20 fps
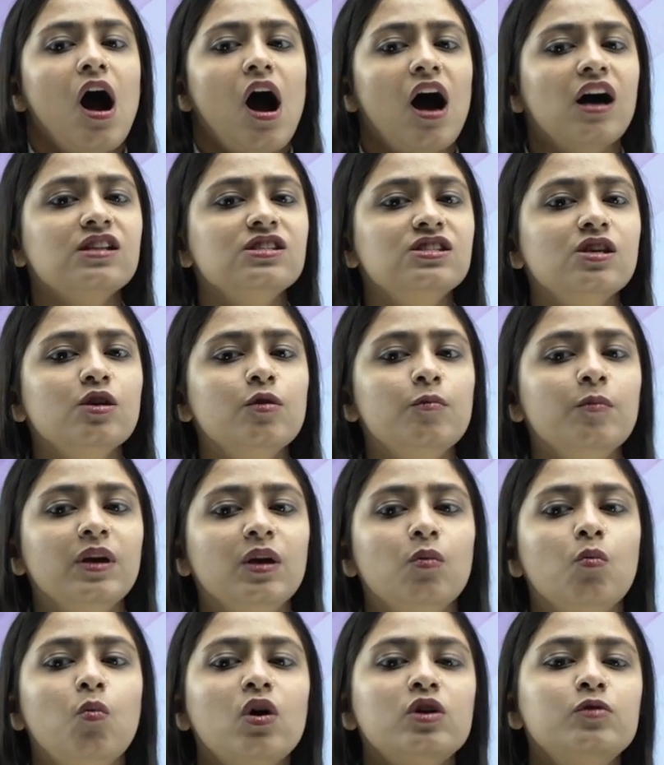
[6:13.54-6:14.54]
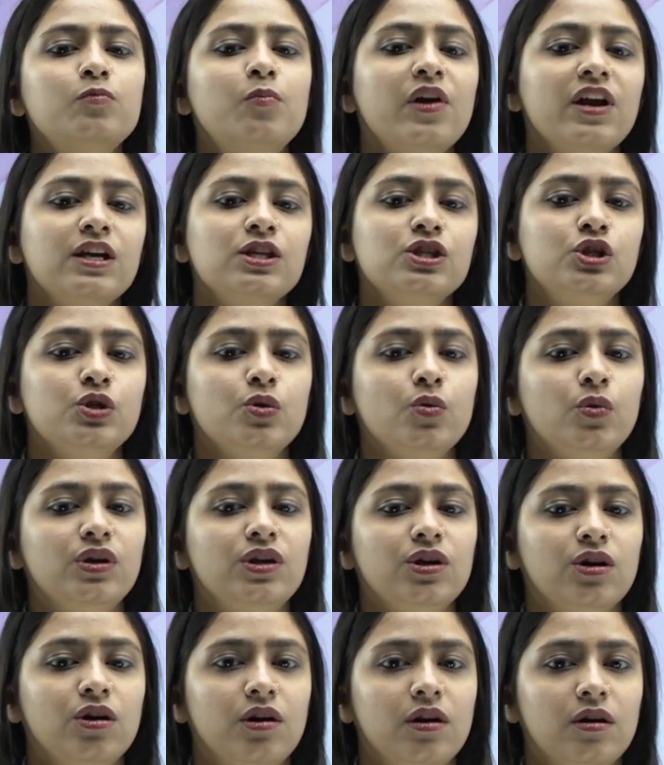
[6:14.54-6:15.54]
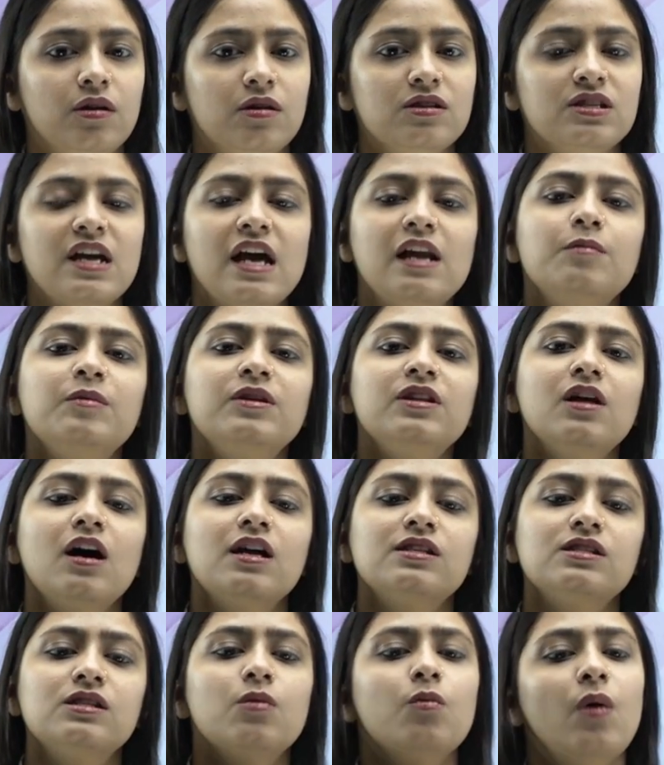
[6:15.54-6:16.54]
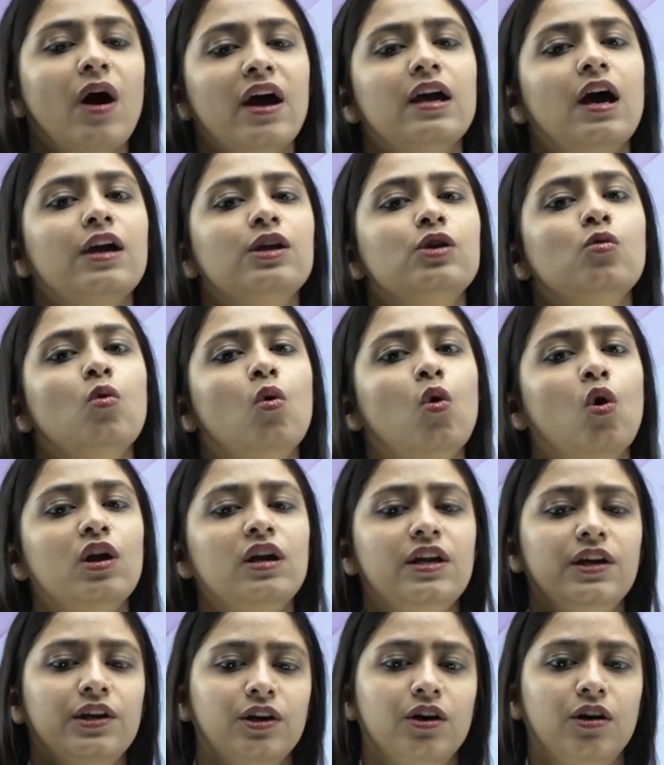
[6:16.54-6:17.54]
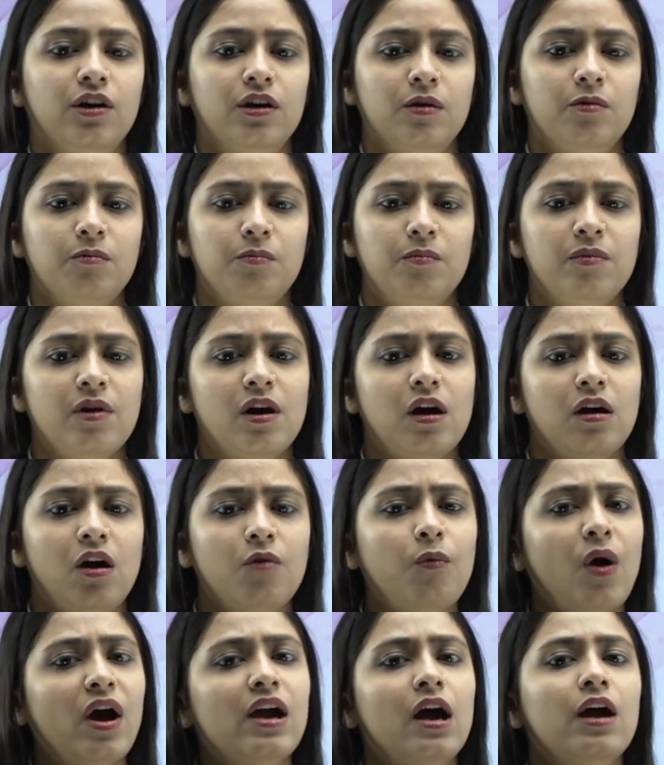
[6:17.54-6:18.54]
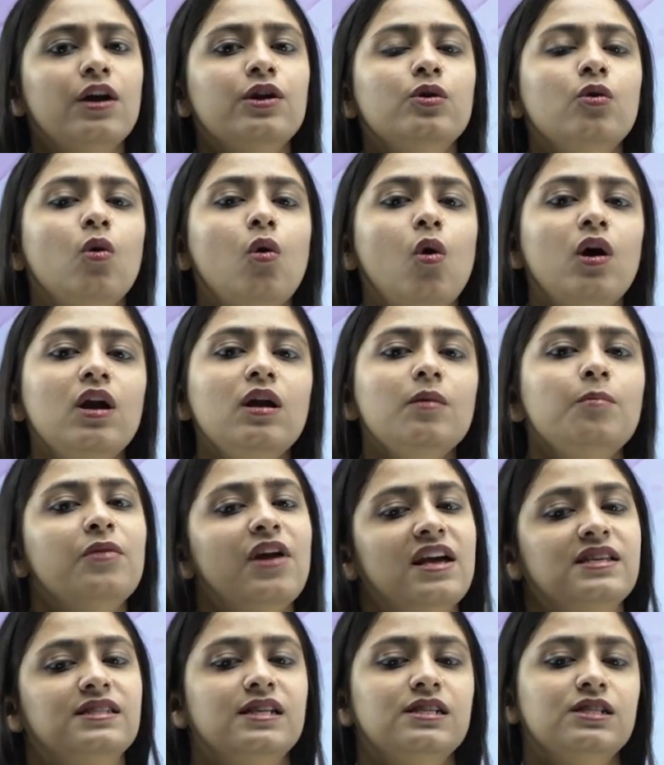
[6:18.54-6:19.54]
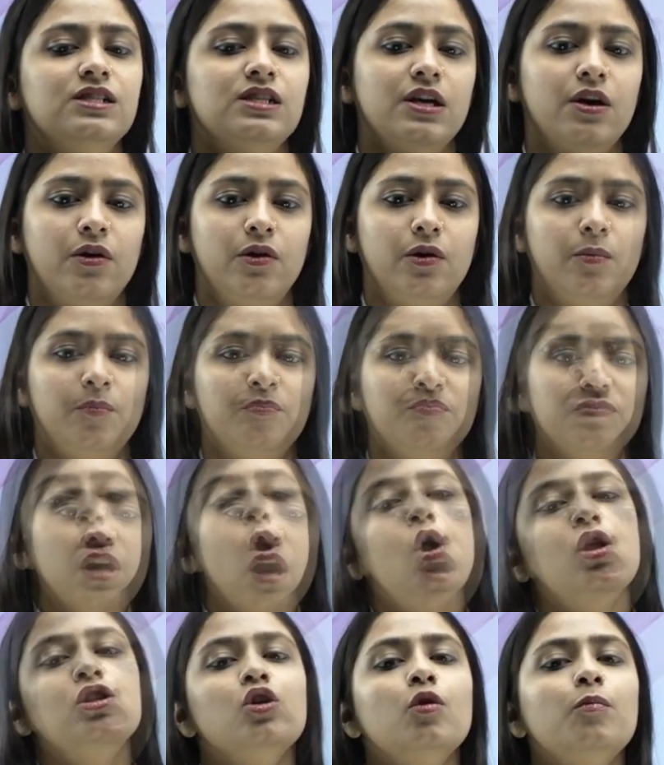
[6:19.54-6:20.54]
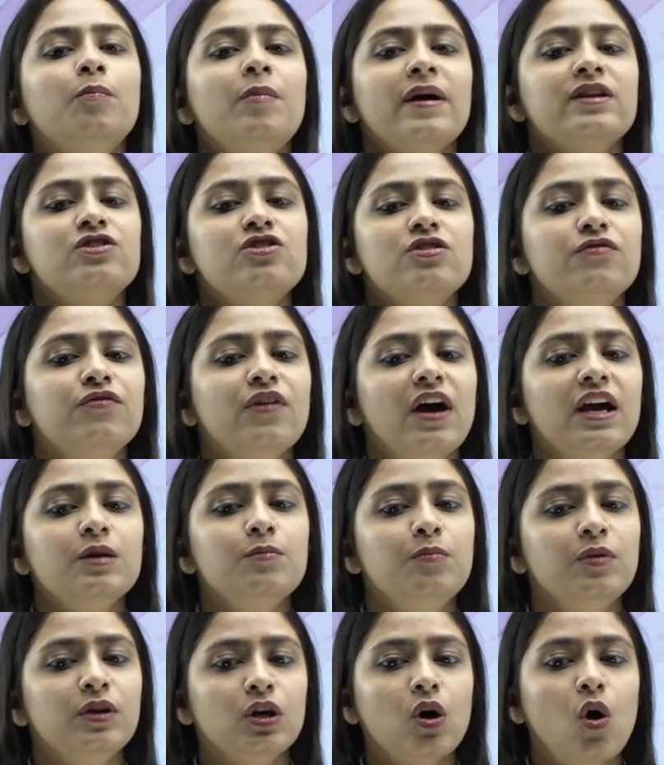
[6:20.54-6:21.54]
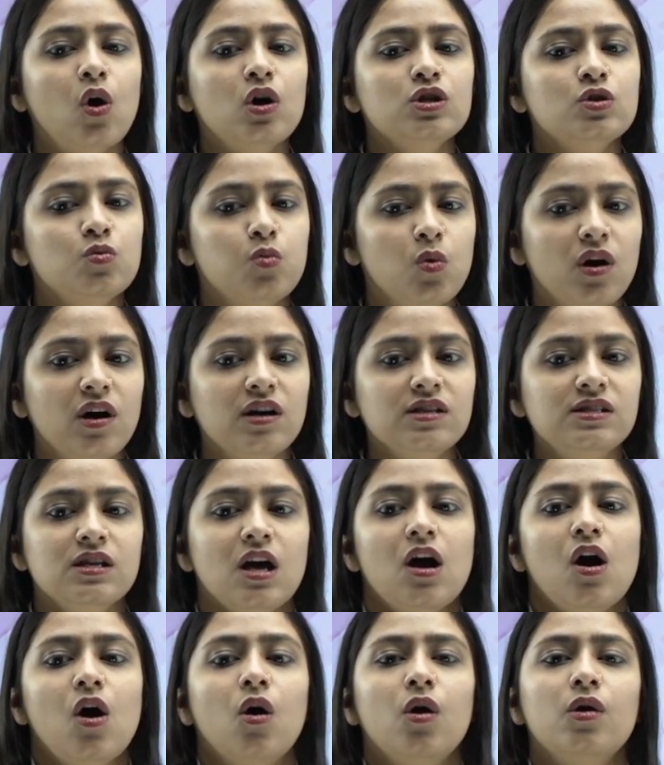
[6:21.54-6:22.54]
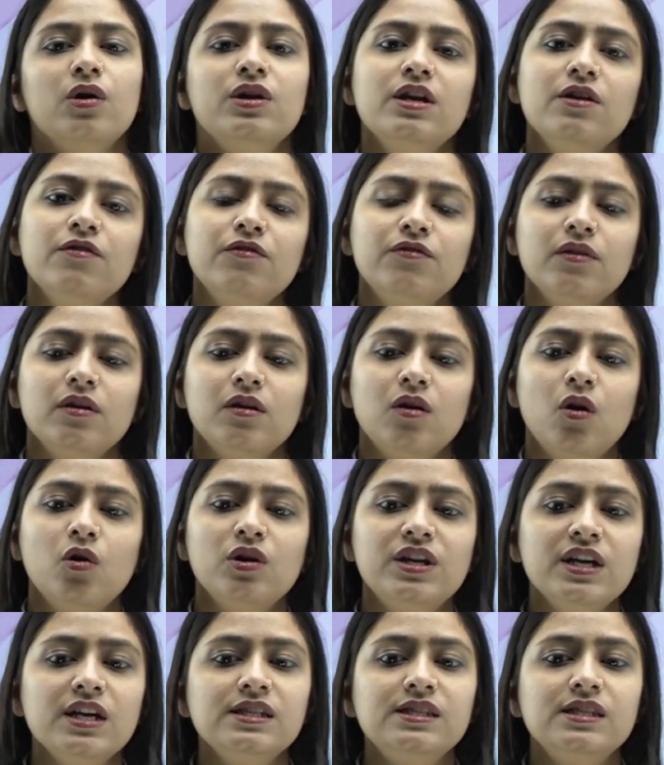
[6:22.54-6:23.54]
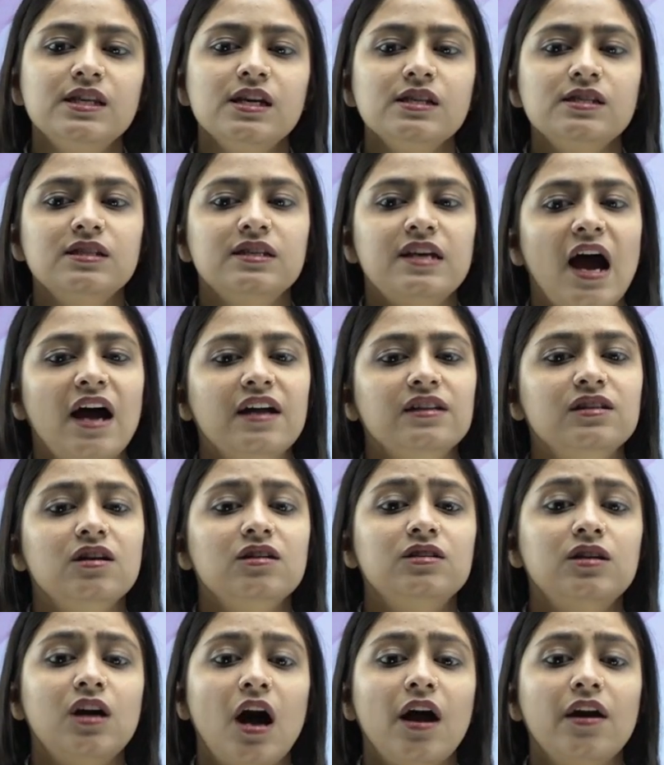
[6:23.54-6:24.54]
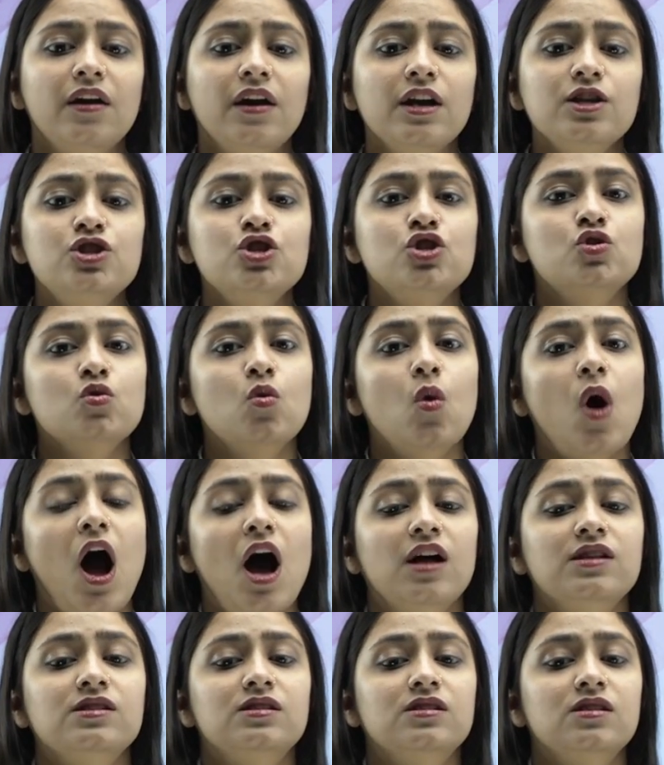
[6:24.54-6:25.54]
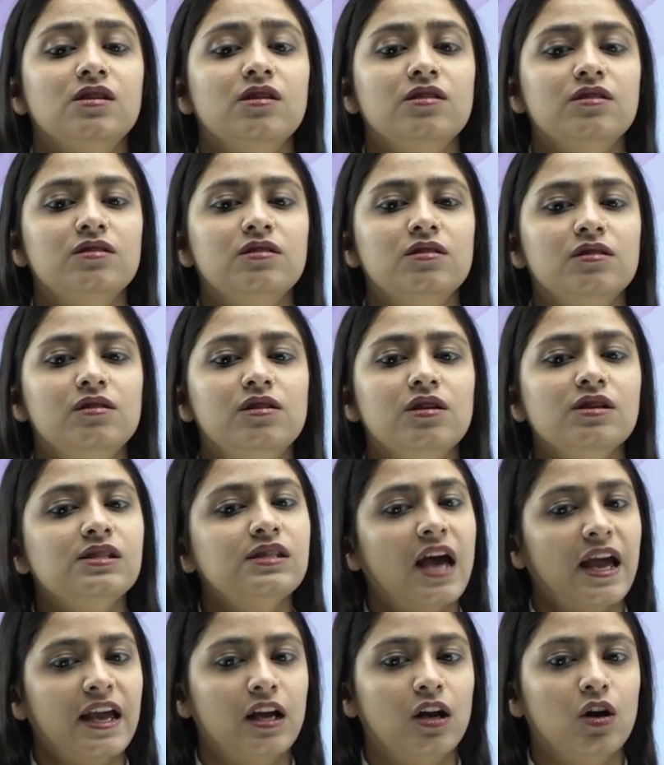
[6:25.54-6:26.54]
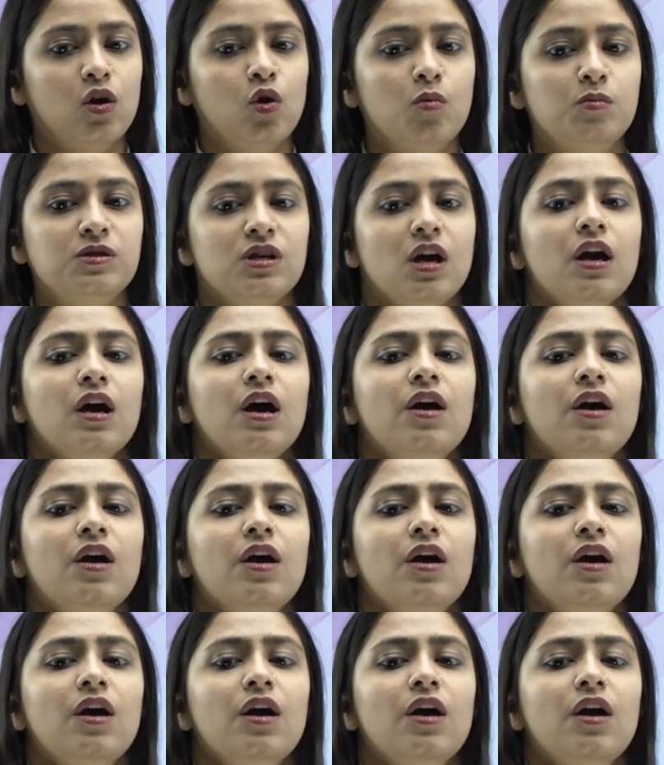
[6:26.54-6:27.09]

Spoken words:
Answer me, what brings you here? Tell me the answer, why are you all here? Why are you all present here?" Although petrified beyond words, Odysseus gathered courage to answer the cyclopes.